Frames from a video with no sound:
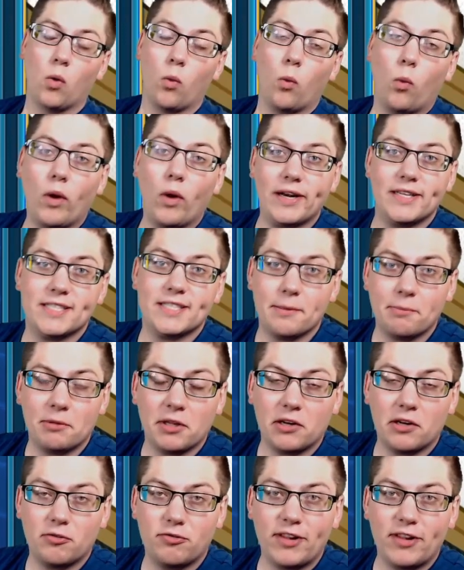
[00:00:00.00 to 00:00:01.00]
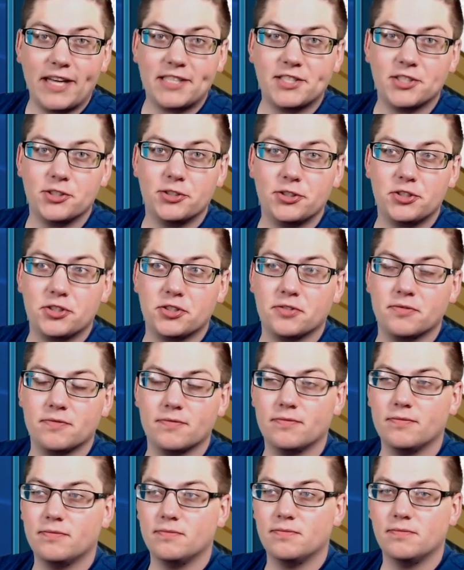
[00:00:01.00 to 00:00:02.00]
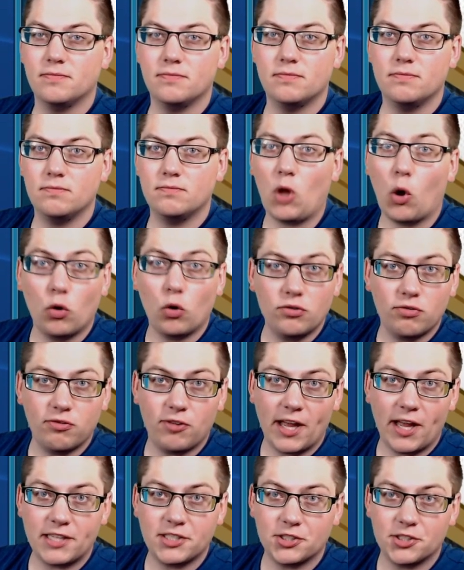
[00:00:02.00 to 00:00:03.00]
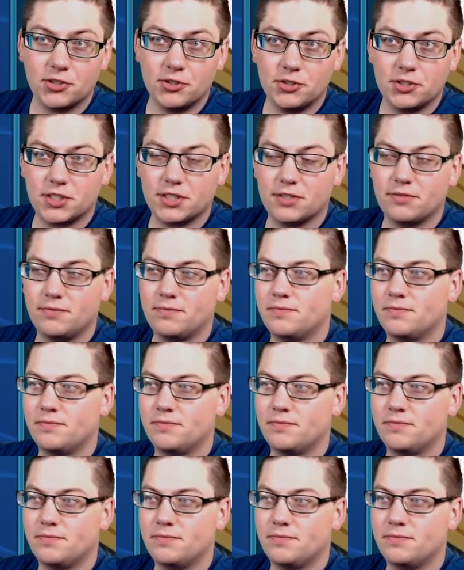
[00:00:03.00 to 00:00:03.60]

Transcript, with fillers: What is up, little flexers, old flexers,